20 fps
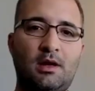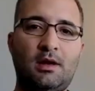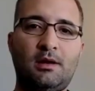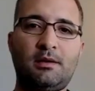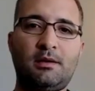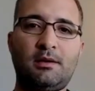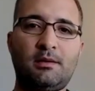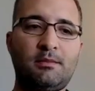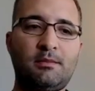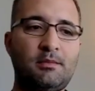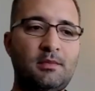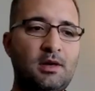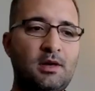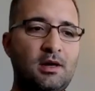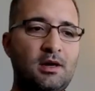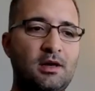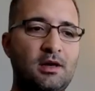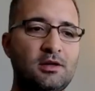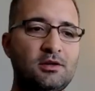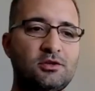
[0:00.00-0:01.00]
I am
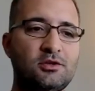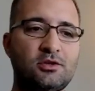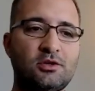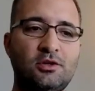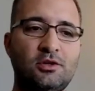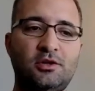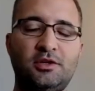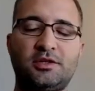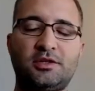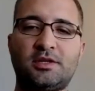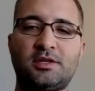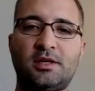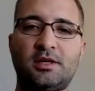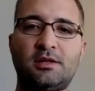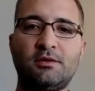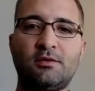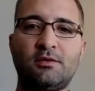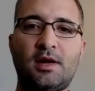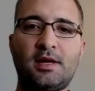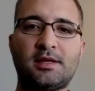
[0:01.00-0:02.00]
sure you said
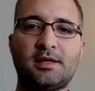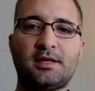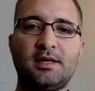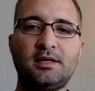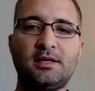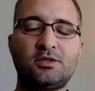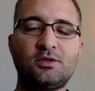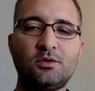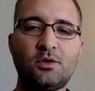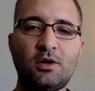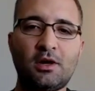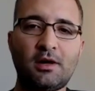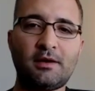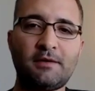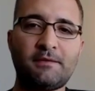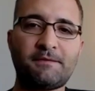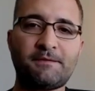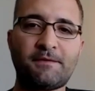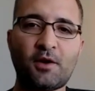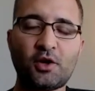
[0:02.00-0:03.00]
the right things. You are
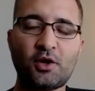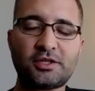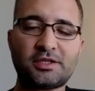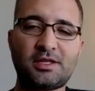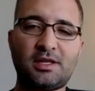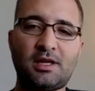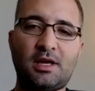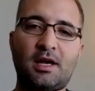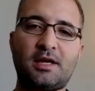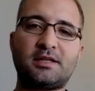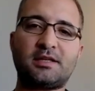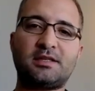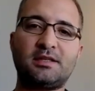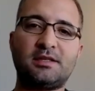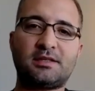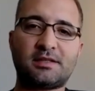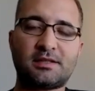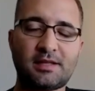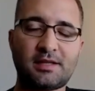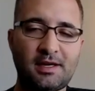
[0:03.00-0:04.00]
a first-class
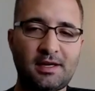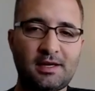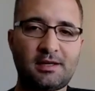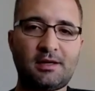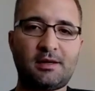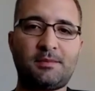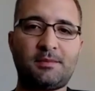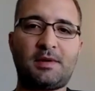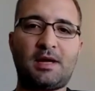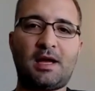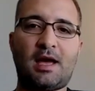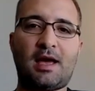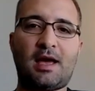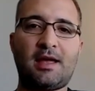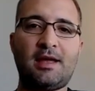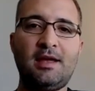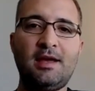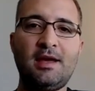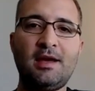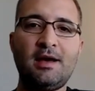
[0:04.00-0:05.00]
stand-up
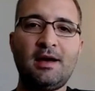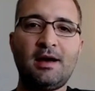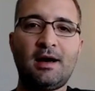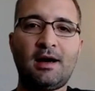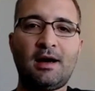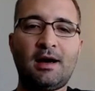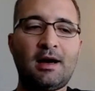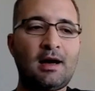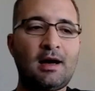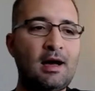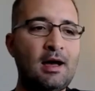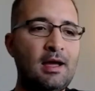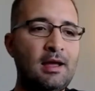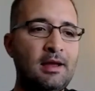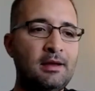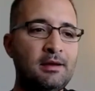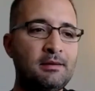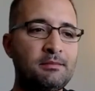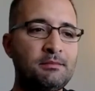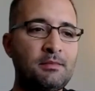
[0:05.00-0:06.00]
guy.
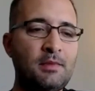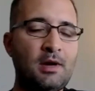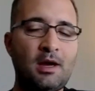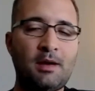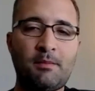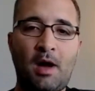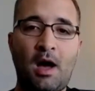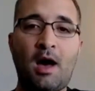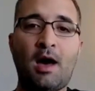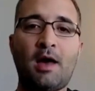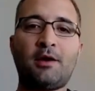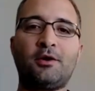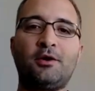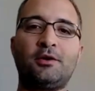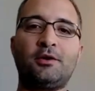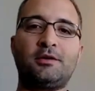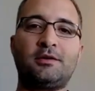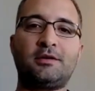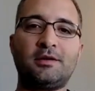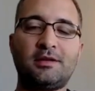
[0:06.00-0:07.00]
I'm
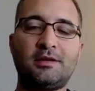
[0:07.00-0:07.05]
honored